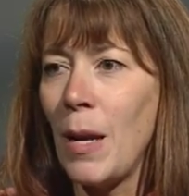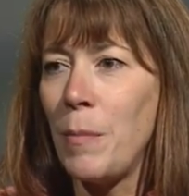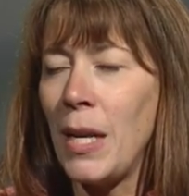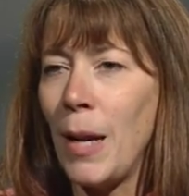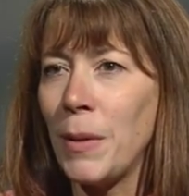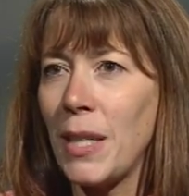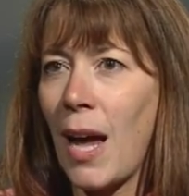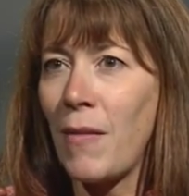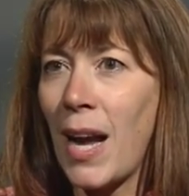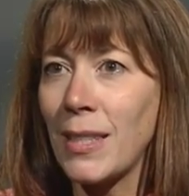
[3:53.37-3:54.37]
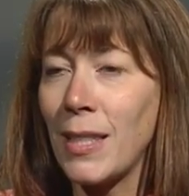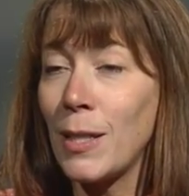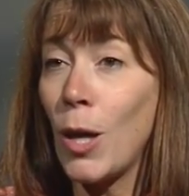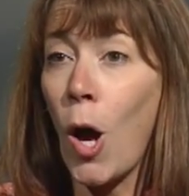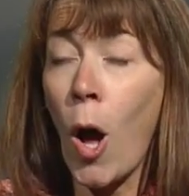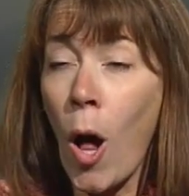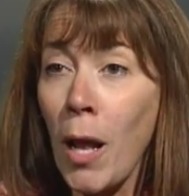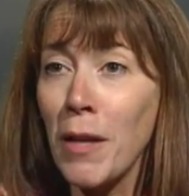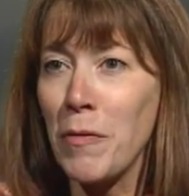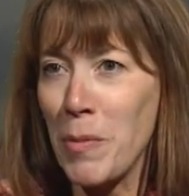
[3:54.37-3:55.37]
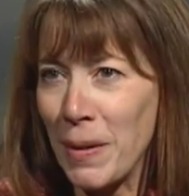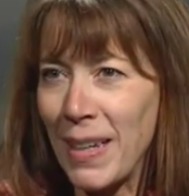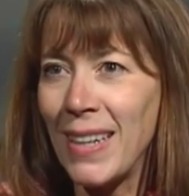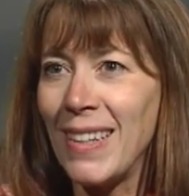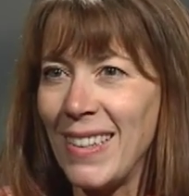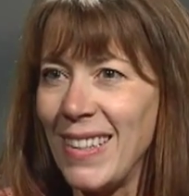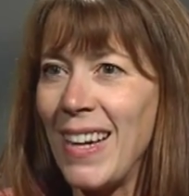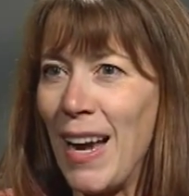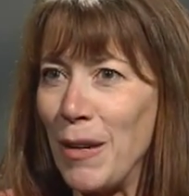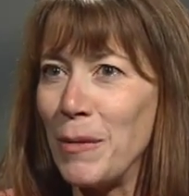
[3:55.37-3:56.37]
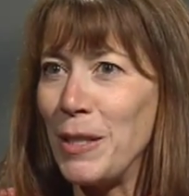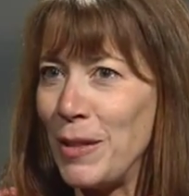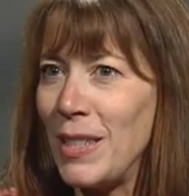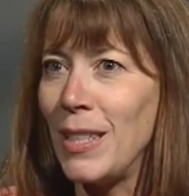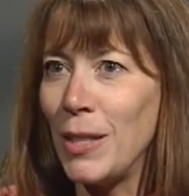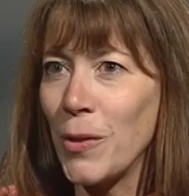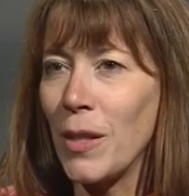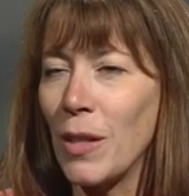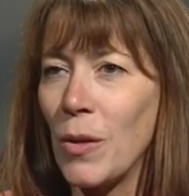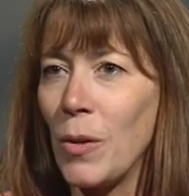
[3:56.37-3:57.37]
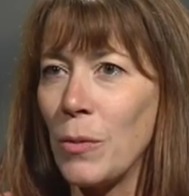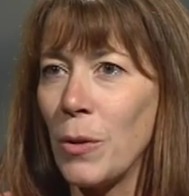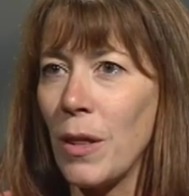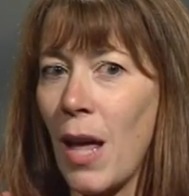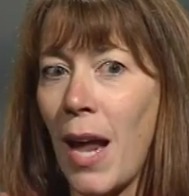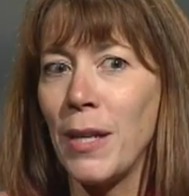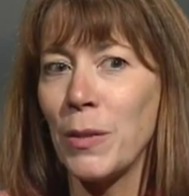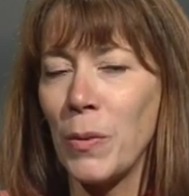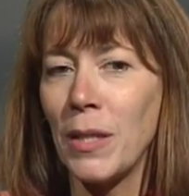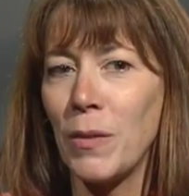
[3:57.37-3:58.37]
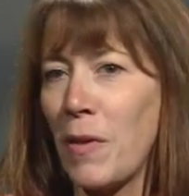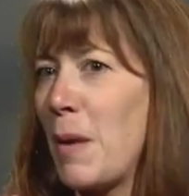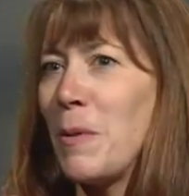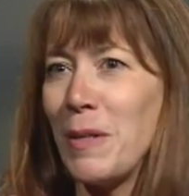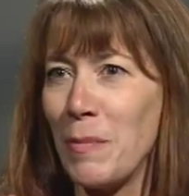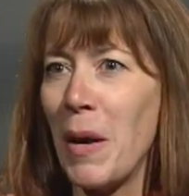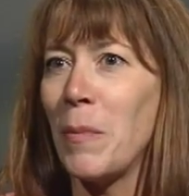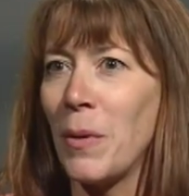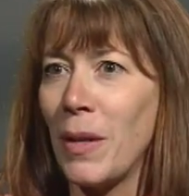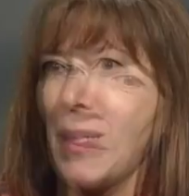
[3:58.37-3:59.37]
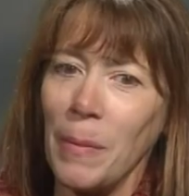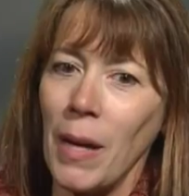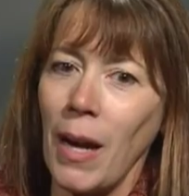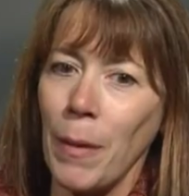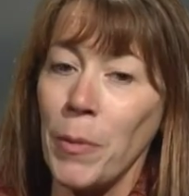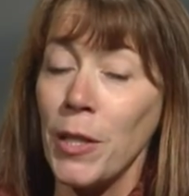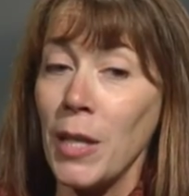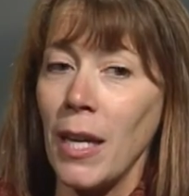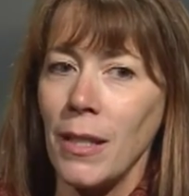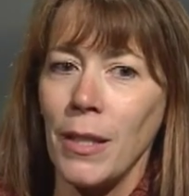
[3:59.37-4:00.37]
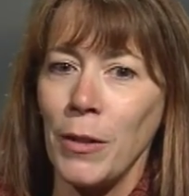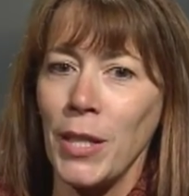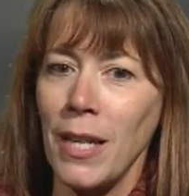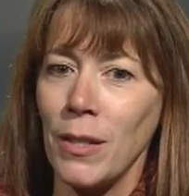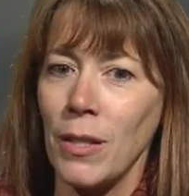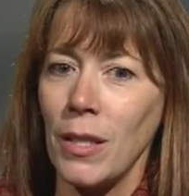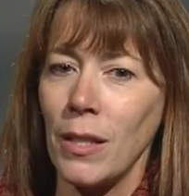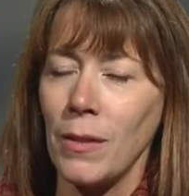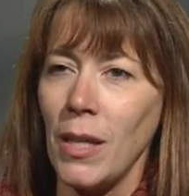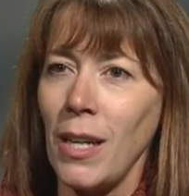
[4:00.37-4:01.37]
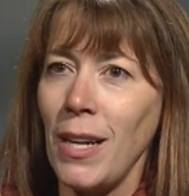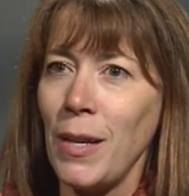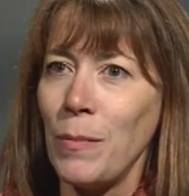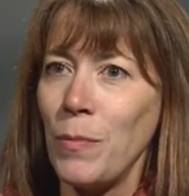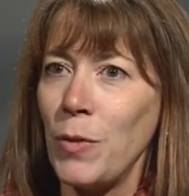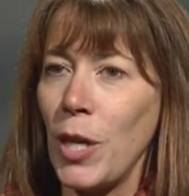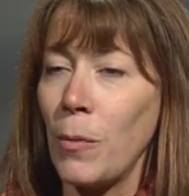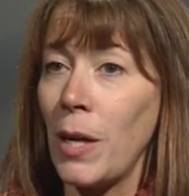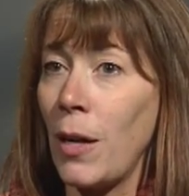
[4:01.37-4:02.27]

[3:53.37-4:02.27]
being able to have access to all of Berlin now, which you didn't during the Cold War, that is what's vibrant about Berlin. I appreciate chances to share what I